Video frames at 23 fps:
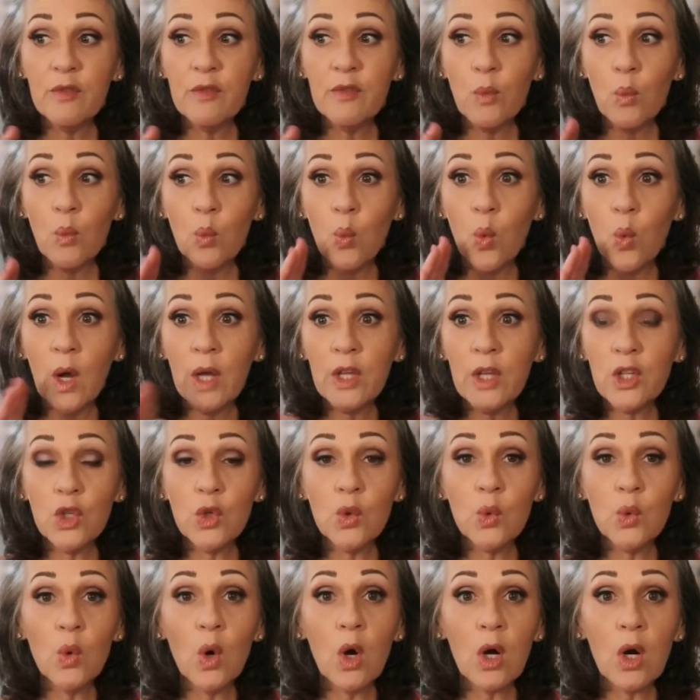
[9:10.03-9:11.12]
what
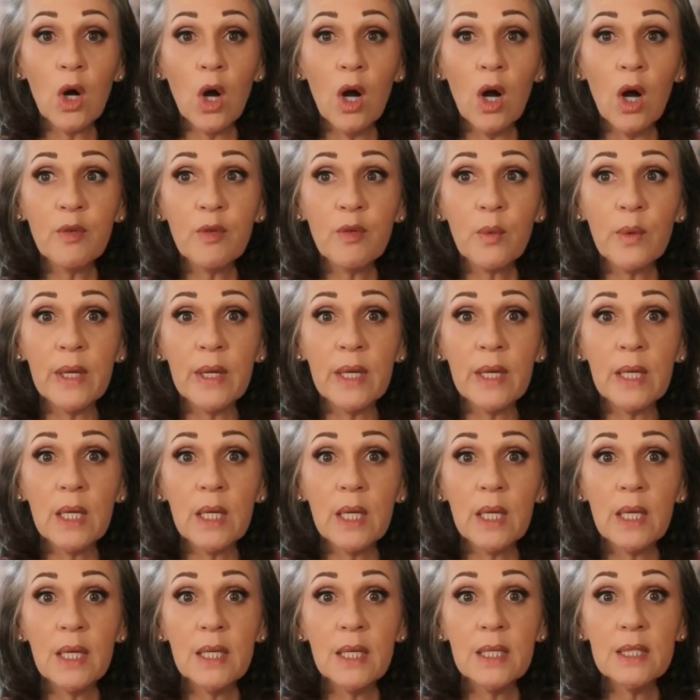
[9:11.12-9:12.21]
you are offering
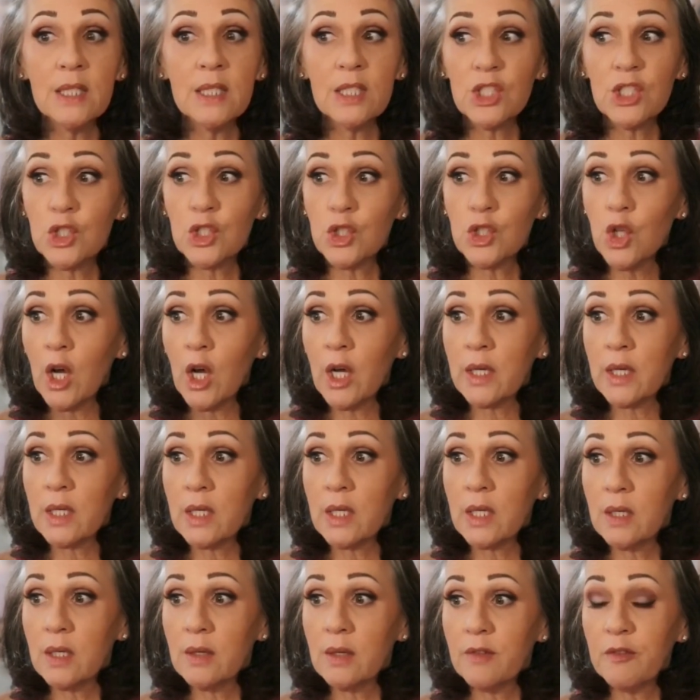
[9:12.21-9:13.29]
does not
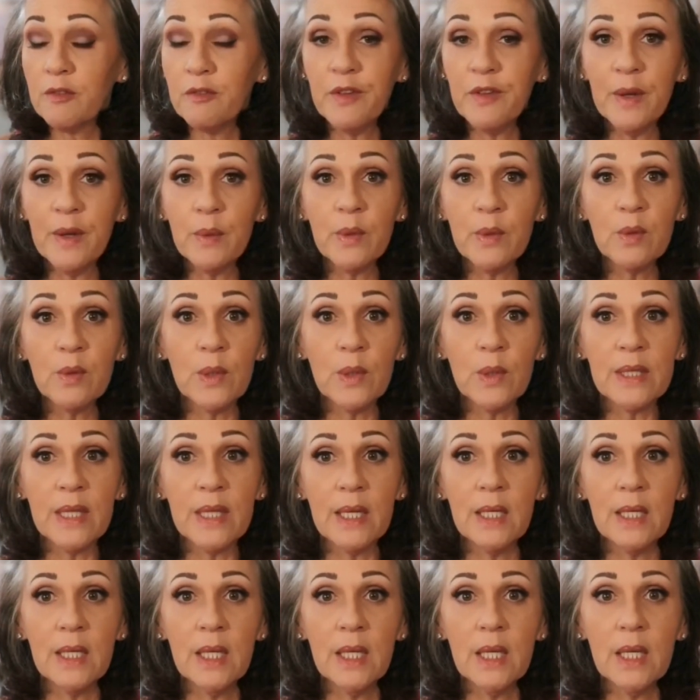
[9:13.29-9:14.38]
fit with what they
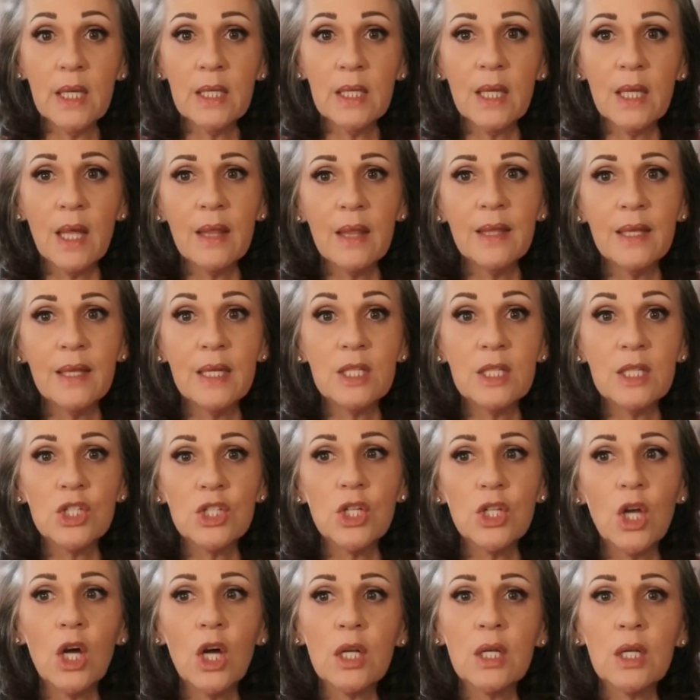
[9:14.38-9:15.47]
need, then it's
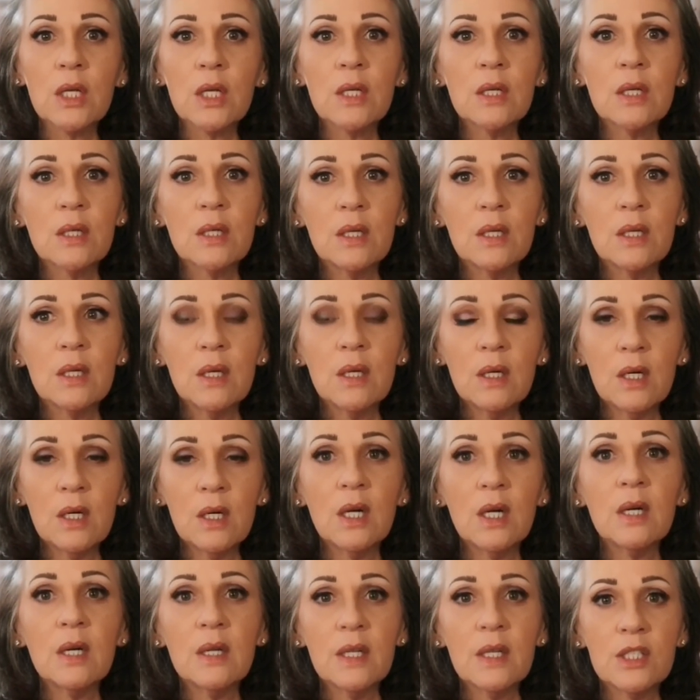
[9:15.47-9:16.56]
not a
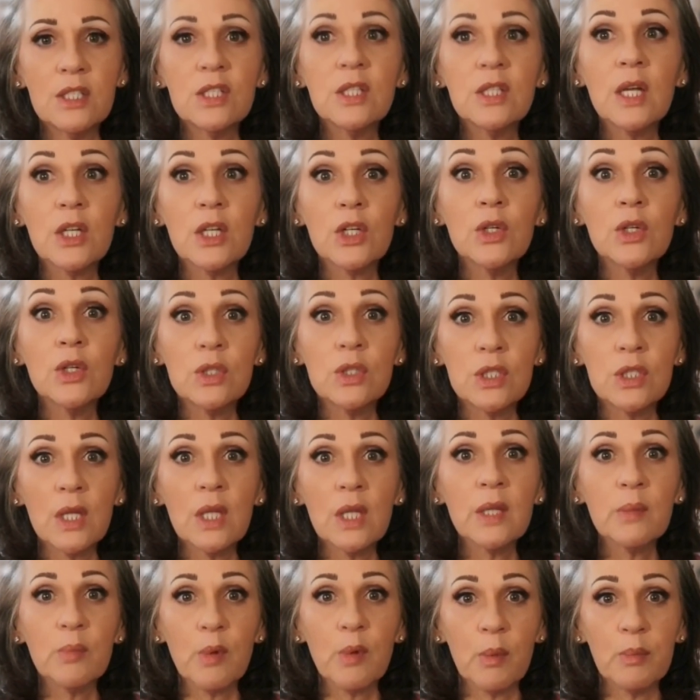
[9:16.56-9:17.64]
good
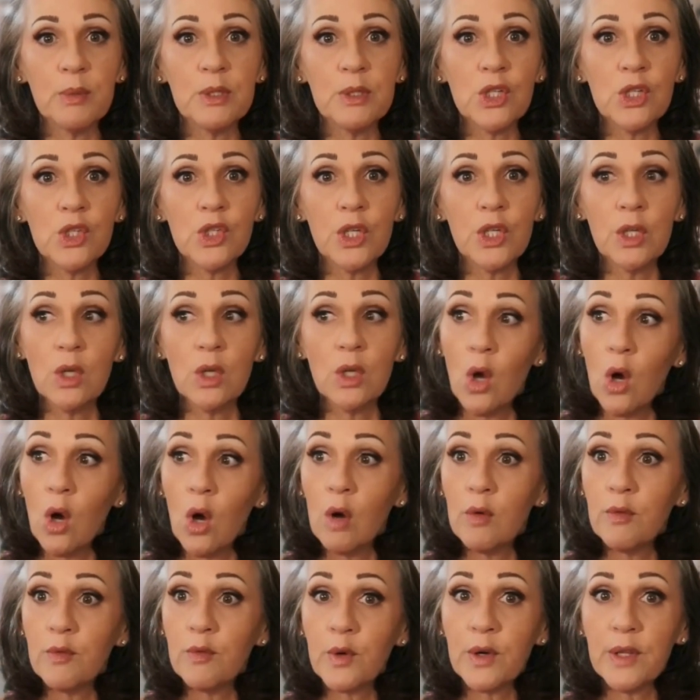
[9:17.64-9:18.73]
selling proposition
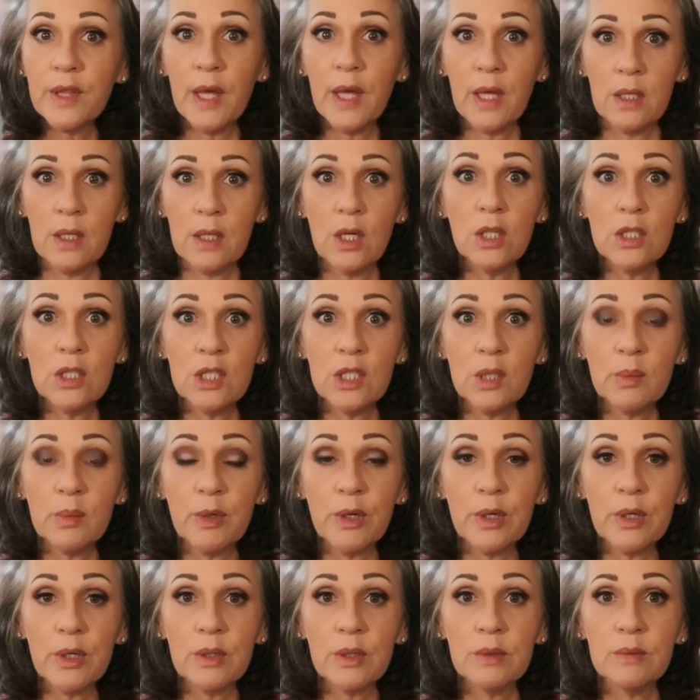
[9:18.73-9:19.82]
for that
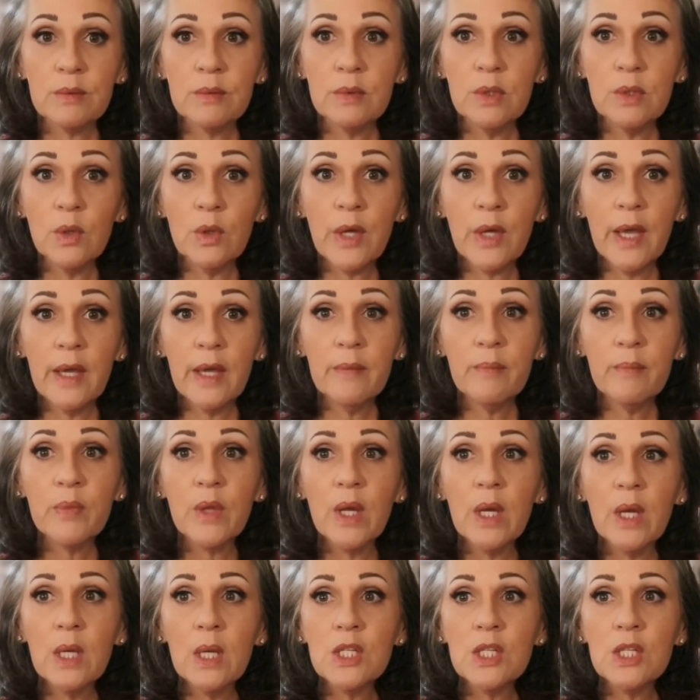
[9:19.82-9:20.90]
customer. Okay,
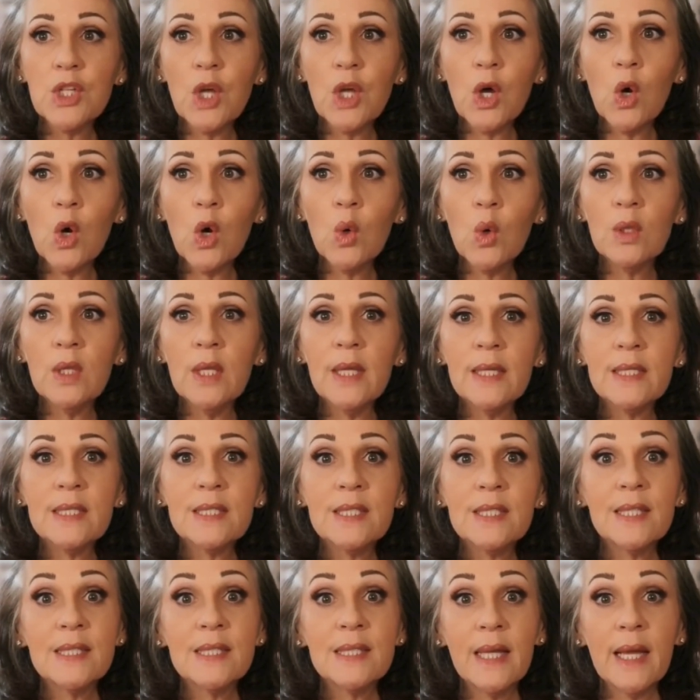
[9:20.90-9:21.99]
so let's
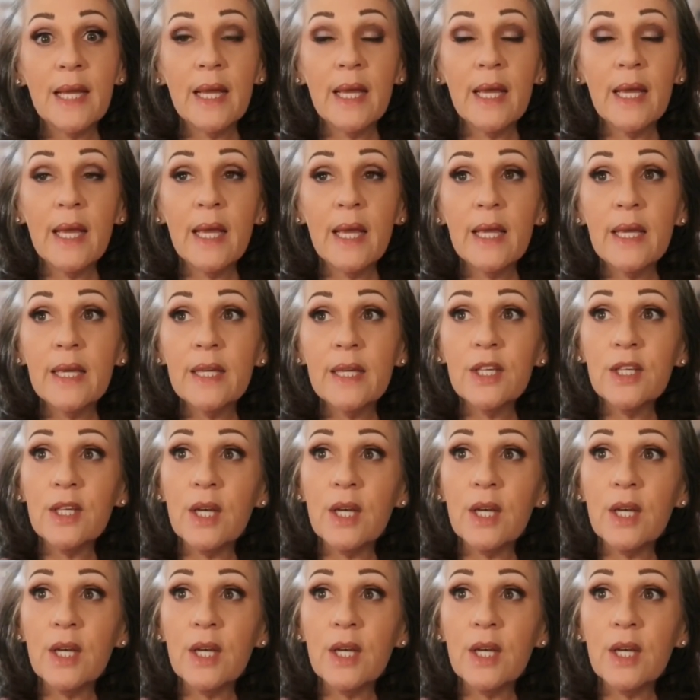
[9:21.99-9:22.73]
just say